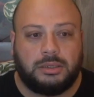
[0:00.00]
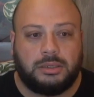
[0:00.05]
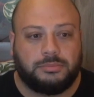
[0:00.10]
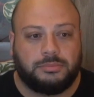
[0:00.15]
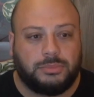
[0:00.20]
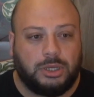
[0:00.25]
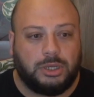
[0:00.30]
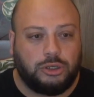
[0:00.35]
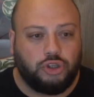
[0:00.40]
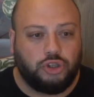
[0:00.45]

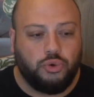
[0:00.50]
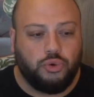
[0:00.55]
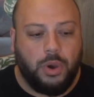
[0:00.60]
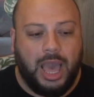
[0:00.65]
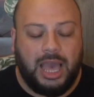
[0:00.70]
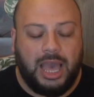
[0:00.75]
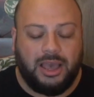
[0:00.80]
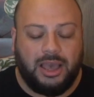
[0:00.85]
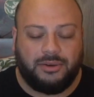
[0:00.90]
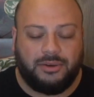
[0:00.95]
You
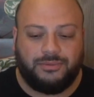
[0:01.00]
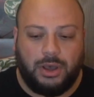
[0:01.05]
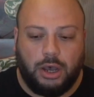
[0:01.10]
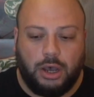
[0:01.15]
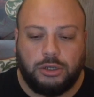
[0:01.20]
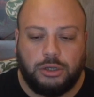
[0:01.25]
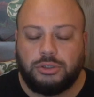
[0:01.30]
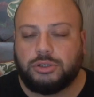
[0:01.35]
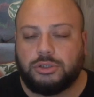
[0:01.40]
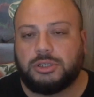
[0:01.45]
have
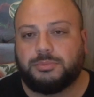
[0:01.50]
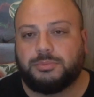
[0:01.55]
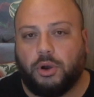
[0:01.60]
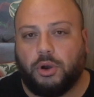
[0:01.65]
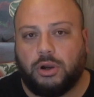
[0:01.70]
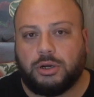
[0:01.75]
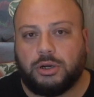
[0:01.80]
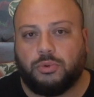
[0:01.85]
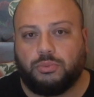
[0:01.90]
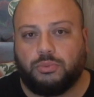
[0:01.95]
Hunter's
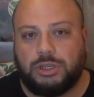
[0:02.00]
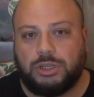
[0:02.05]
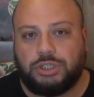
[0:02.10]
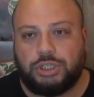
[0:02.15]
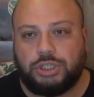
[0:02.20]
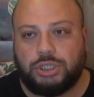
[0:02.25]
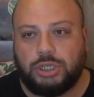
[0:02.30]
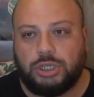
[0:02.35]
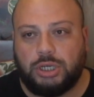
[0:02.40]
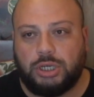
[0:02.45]
Mark,
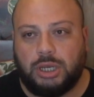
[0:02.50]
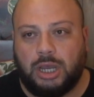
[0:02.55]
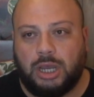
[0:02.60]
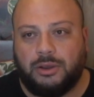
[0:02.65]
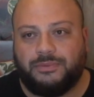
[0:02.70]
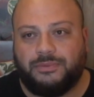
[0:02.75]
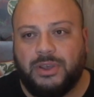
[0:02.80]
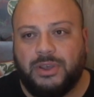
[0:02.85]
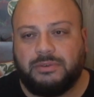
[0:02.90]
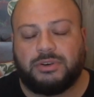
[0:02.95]
which
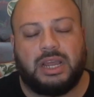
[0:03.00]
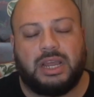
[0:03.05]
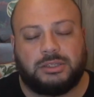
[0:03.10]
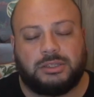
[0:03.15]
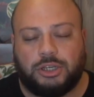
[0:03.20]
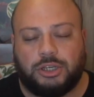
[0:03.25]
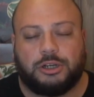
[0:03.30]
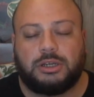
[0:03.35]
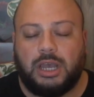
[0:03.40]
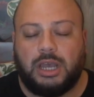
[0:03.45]
favorite
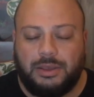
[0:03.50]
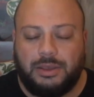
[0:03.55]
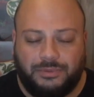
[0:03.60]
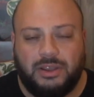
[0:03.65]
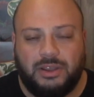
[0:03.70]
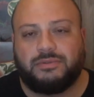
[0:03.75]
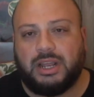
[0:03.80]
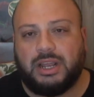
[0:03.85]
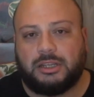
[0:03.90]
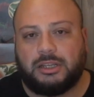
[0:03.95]

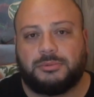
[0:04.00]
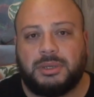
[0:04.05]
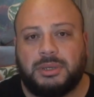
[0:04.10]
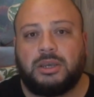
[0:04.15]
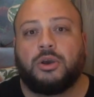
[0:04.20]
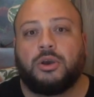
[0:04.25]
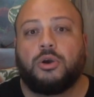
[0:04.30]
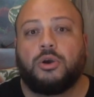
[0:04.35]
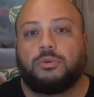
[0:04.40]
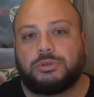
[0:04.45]
enemy,
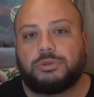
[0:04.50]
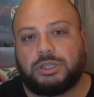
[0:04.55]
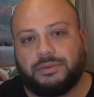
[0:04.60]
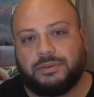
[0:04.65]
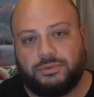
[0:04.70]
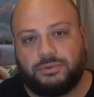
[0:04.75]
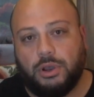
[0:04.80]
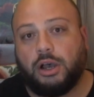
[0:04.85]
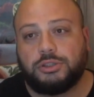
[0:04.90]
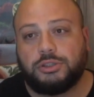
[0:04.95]
which gives
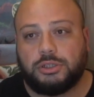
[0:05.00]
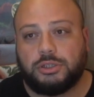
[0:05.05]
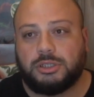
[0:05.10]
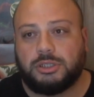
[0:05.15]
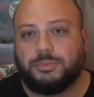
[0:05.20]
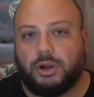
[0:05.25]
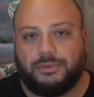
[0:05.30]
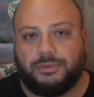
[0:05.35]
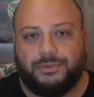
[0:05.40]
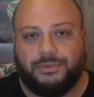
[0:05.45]
you Hunter's
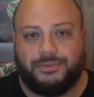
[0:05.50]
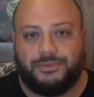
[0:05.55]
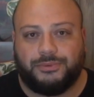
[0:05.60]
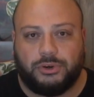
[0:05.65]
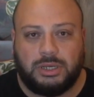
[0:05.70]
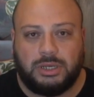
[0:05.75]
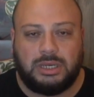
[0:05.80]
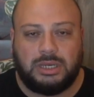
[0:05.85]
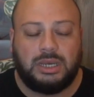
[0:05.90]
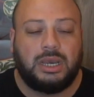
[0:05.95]
Mark for
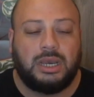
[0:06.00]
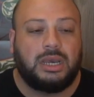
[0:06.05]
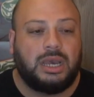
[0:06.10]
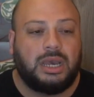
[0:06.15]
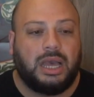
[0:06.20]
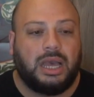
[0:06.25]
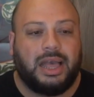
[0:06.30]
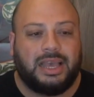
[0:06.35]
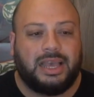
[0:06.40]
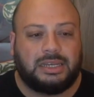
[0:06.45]
free,
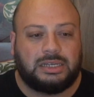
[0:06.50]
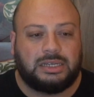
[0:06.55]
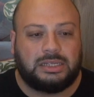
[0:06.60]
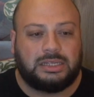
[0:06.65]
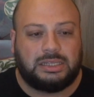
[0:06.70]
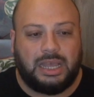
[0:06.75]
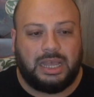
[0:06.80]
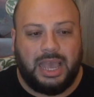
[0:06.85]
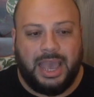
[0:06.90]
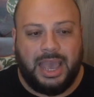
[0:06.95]

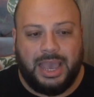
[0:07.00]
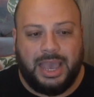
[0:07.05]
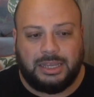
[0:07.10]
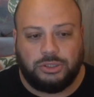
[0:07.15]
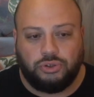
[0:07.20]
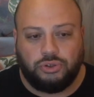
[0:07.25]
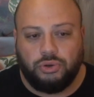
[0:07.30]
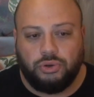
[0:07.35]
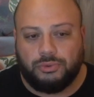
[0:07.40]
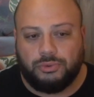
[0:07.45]
and
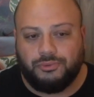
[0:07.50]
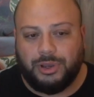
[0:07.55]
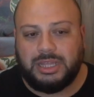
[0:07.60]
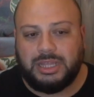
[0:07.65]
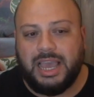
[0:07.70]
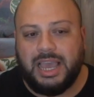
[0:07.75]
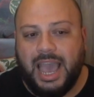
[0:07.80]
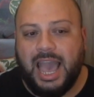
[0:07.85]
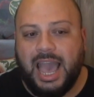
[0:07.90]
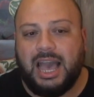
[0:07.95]
you already
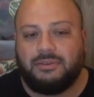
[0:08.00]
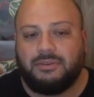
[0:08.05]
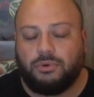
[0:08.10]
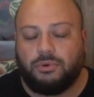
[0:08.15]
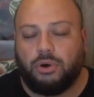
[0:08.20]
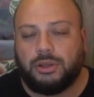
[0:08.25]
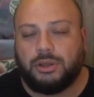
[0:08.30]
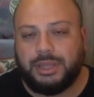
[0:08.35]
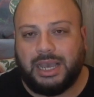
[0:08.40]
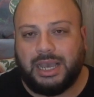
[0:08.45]
have
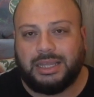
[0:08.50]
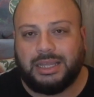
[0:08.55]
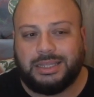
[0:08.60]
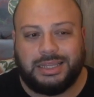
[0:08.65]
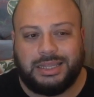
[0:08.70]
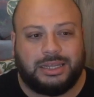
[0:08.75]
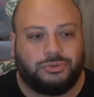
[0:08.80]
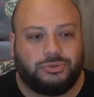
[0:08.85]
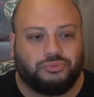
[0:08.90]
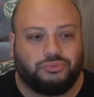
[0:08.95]
all that, and
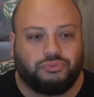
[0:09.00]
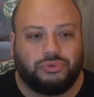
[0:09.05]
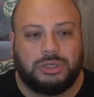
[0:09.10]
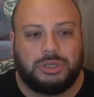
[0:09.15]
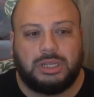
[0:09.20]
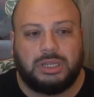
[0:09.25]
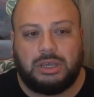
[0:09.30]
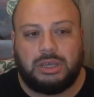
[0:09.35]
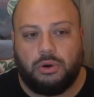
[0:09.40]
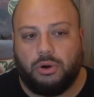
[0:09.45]
that's
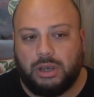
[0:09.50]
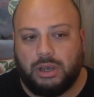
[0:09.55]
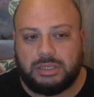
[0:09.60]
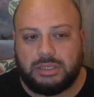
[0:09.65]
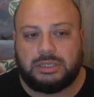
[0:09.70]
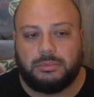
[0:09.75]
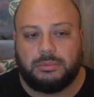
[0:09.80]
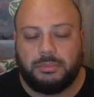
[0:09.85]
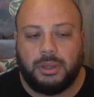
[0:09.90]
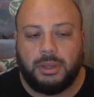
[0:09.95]
really
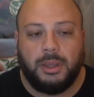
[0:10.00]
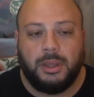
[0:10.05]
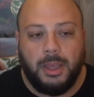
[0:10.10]
awesome.